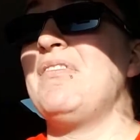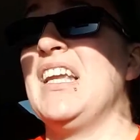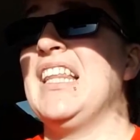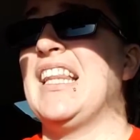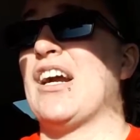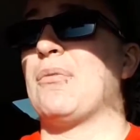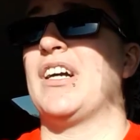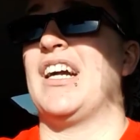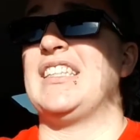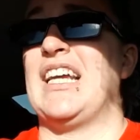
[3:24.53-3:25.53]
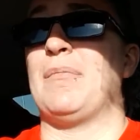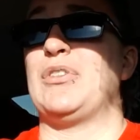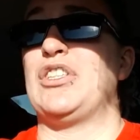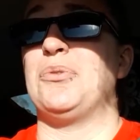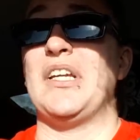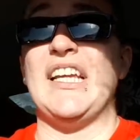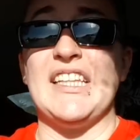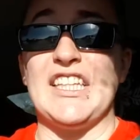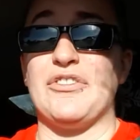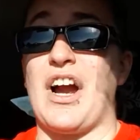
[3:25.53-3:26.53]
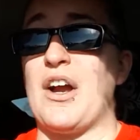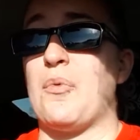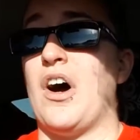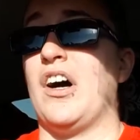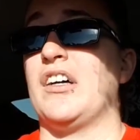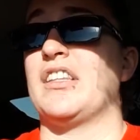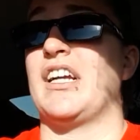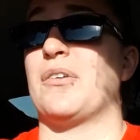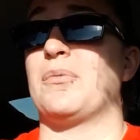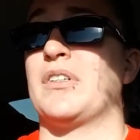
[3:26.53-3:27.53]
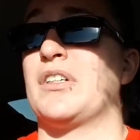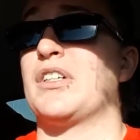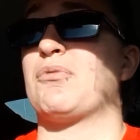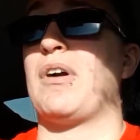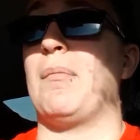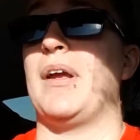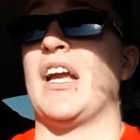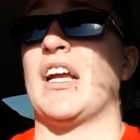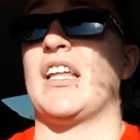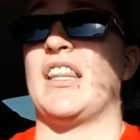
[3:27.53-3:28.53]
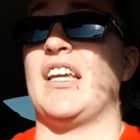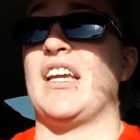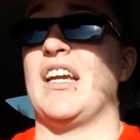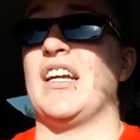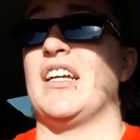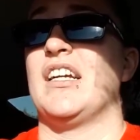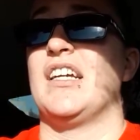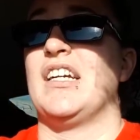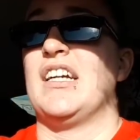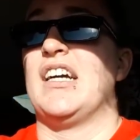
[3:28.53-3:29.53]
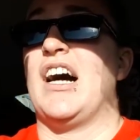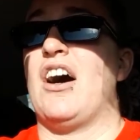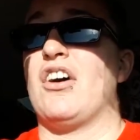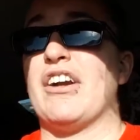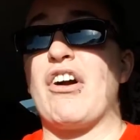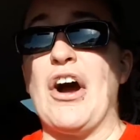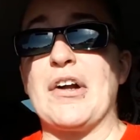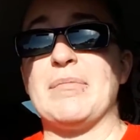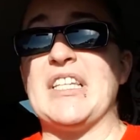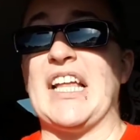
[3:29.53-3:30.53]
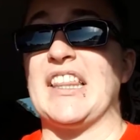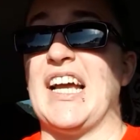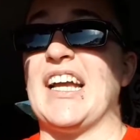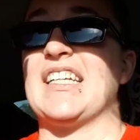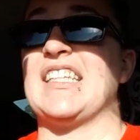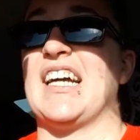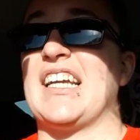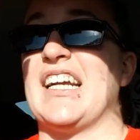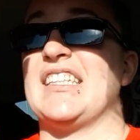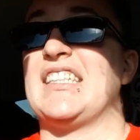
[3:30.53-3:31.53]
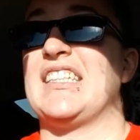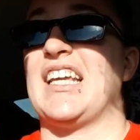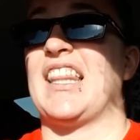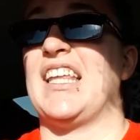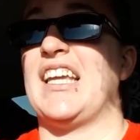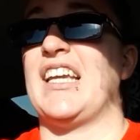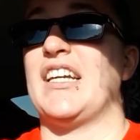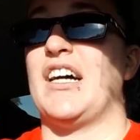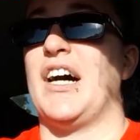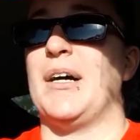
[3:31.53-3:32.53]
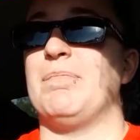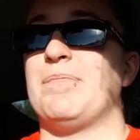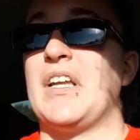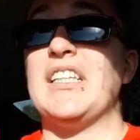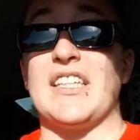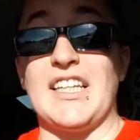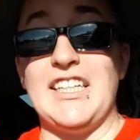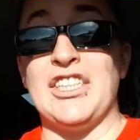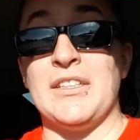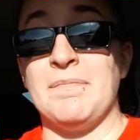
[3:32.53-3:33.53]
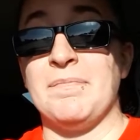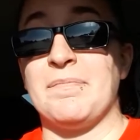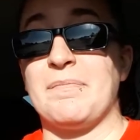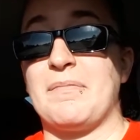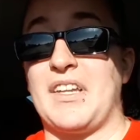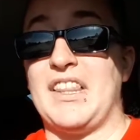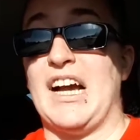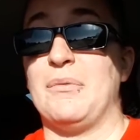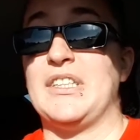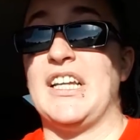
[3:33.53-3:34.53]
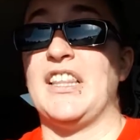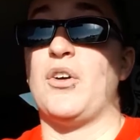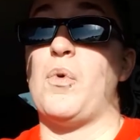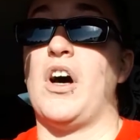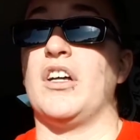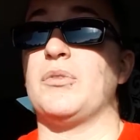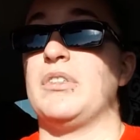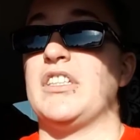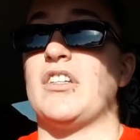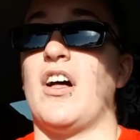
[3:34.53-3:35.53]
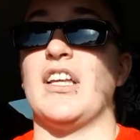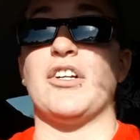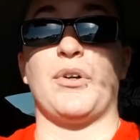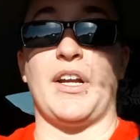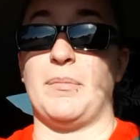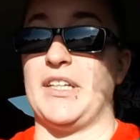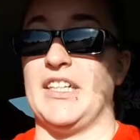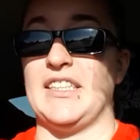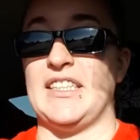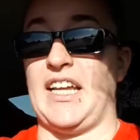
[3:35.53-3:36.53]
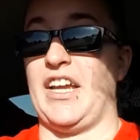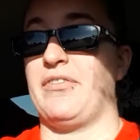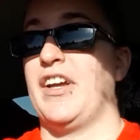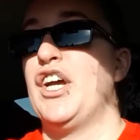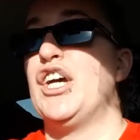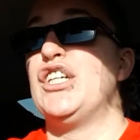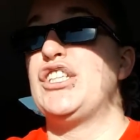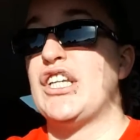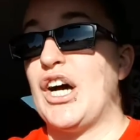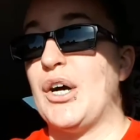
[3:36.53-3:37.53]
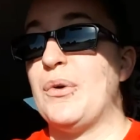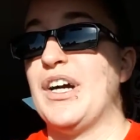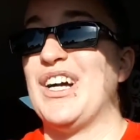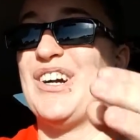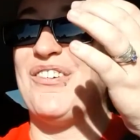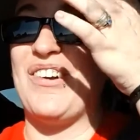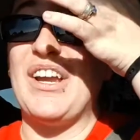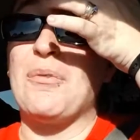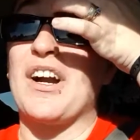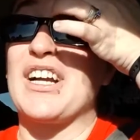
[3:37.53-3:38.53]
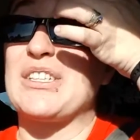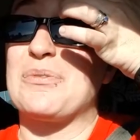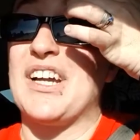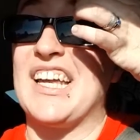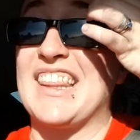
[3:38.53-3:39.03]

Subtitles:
There were attempts to eat the drywall. There were rubbing their arms and legs against the insulation that was in the walls, which is all incredibly unsafe. So we worked with